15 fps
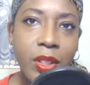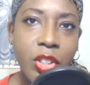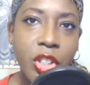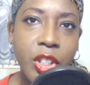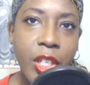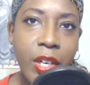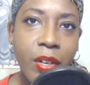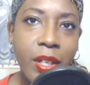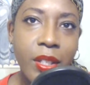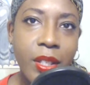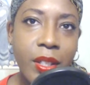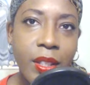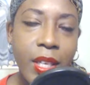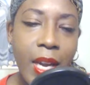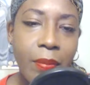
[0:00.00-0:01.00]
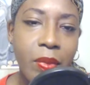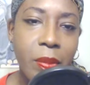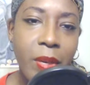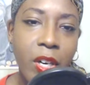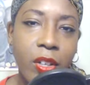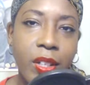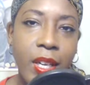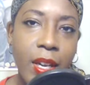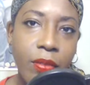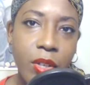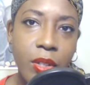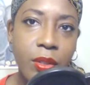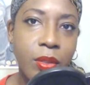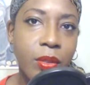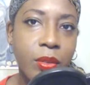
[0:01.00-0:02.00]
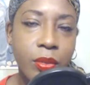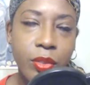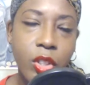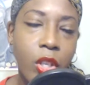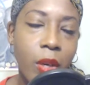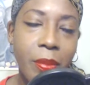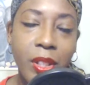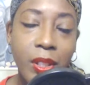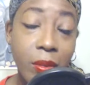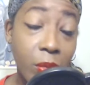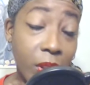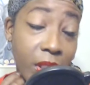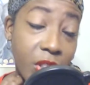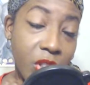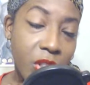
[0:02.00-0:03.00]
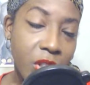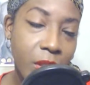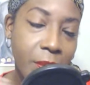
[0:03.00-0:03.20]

Sharon and Captain America, they have a turbulent relationship.